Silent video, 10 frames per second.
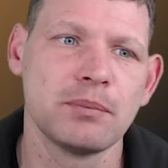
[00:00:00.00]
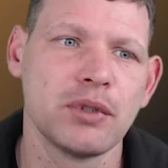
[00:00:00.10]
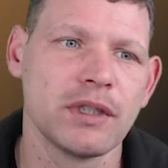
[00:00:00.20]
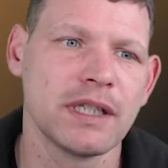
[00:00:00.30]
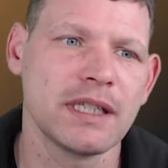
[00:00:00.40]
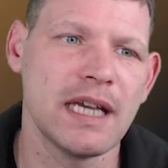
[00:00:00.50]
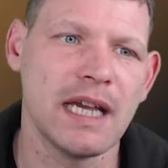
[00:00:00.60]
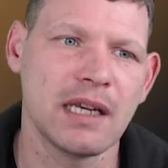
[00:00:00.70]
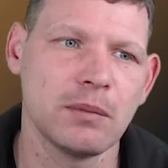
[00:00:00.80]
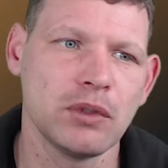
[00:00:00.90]
putting
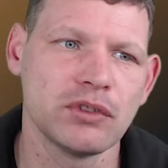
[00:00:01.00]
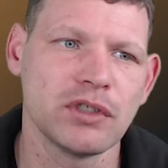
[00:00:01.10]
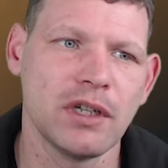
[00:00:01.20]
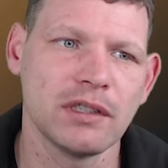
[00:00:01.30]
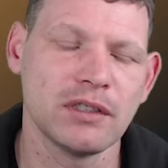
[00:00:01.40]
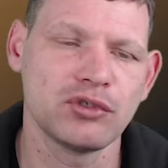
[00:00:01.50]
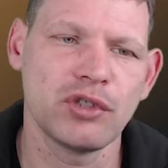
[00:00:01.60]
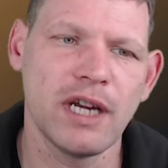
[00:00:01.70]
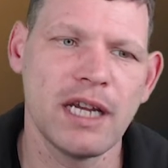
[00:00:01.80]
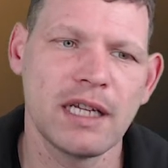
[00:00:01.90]
animals on the
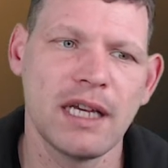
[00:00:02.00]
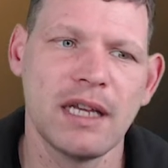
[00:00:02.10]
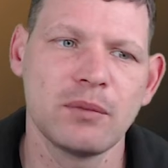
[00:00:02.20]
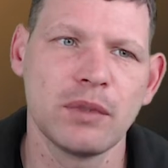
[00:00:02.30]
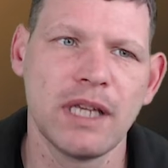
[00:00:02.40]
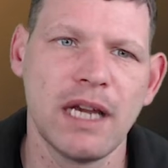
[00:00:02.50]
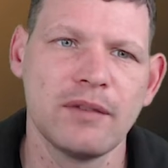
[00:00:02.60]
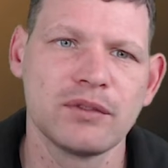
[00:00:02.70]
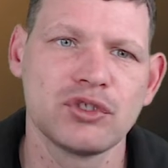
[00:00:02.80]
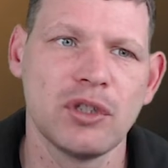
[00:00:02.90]
track, and we
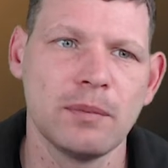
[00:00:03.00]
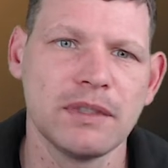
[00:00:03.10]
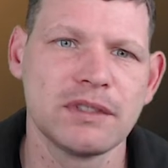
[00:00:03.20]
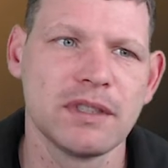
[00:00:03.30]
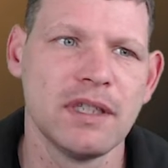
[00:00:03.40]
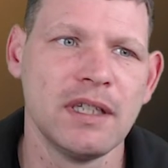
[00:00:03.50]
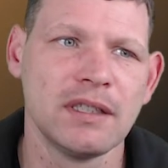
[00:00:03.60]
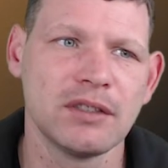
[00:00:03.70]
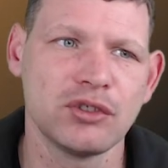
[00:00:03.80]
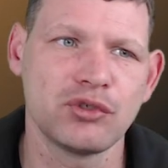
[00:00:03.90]
have Thomas
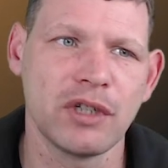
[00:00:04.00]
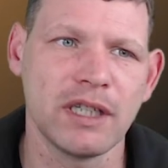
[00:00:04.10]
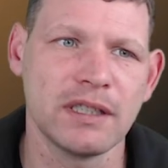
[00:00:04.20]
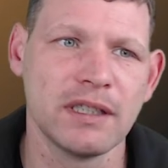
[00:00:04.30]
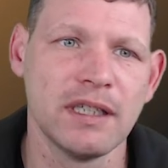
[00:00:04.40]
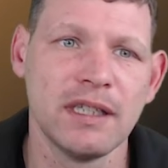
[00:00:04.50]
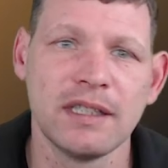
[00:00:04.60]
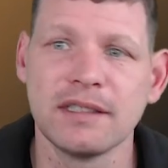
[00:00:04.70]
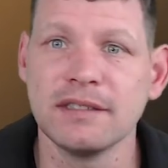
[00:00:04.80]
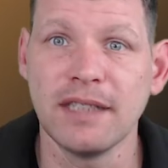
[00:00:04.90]
the train
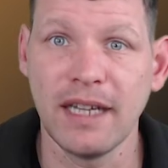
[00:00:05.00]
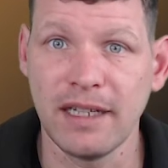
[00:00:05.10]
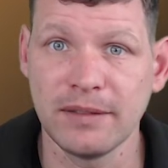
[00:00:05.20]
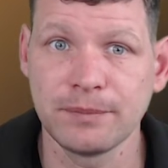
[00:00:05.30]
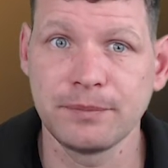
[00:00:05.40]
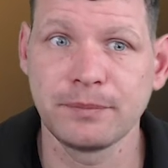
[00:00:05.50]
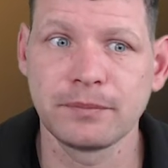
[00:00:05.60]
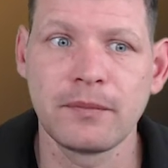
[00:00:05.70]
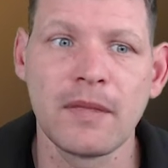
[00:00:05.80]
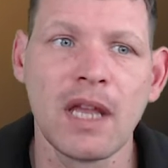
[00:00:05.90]
there.
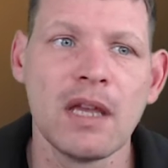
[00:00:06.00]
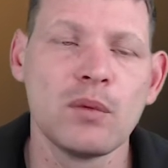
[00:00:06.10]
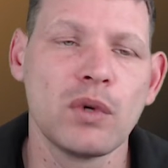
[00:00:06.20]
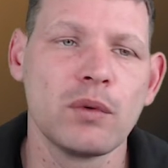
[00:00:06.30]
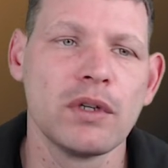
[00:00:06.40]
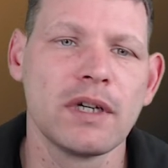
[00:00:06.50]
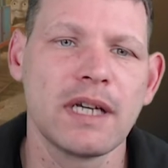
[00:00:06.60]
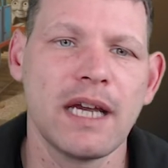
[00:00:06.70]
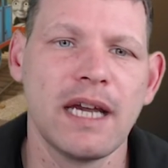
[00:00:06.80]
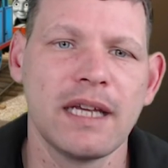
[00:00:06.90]
When we look
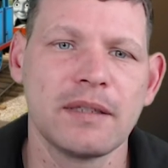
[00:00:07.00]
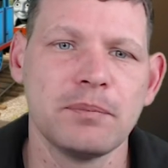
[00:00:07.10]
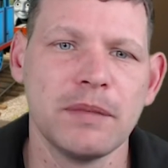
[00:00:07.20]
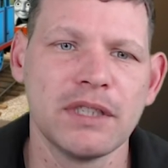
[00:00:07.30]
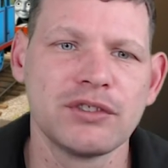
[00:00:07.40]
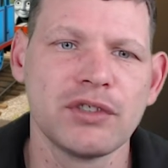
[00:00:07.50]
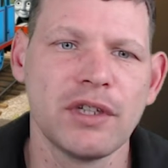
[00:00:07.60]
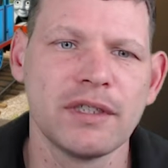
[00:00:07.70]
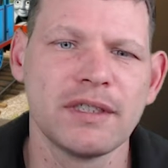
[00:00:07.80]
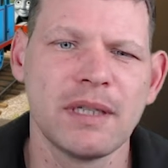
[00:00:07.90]
at
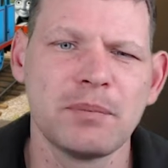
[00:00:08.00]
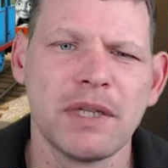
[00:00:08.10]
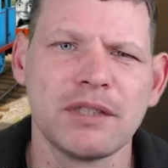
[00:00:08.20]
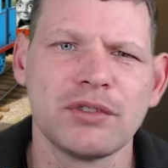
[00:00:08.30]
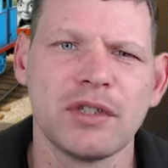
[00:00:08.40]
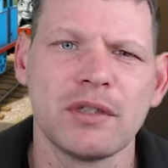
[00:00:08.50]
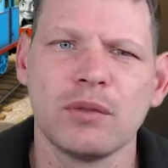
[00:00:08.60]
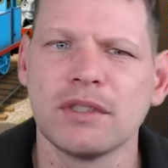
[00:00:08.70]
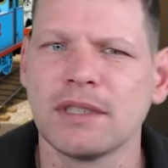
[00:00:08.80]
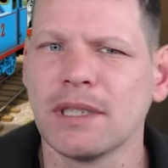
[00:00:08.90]
Midjourney, then Midjourney
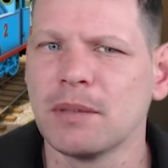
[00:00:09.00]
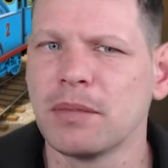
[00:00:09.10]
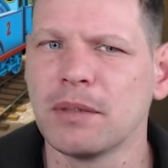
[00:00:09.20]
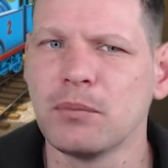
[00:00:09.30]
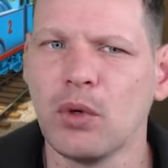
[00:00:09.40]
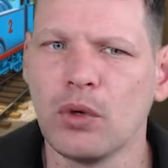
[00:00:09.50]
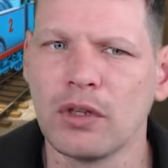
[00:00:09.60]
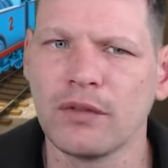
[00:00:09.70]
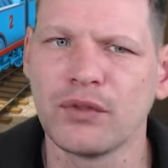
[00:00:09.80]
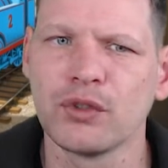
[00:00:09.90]
was a little bit more
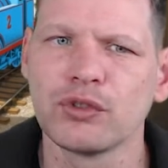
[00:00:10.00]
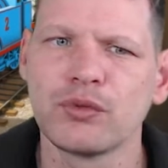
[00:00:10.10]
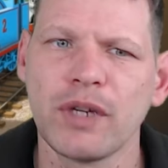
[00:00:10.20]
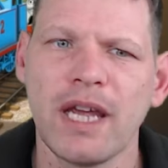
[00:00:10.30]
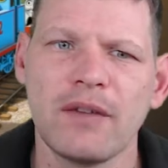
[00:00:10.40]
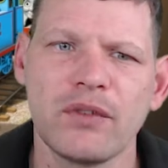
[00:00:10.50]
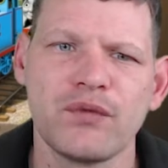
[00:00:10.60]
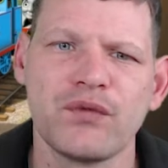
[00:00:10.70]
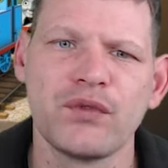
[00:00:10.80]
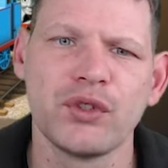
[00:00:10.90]
confused. We have a
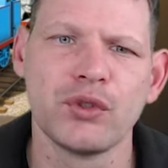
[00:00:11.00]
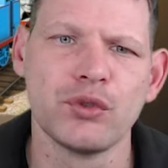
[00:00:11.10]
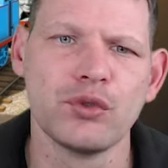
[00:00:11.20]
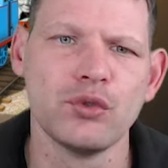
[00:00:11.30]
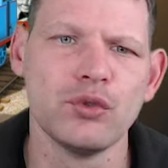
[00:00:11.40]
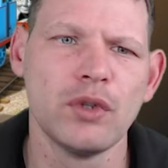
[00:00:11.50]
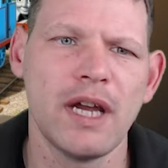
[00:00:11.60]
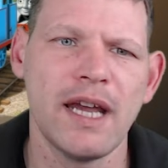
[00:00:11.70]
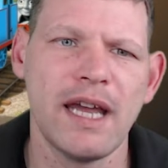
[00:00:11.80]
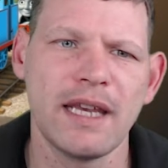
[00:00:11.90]
few
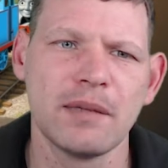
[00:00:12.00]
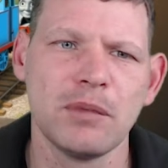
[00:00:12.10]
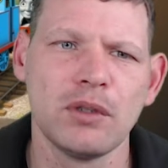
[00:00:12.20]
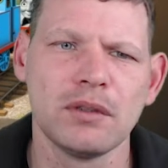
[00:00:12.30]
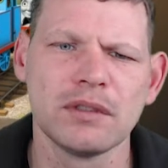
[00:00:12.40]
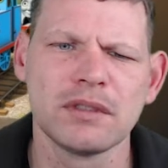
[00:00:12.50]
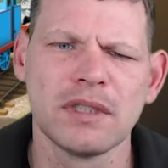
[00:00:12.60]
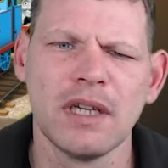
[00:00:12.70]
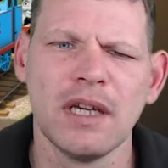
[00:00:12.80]
animals,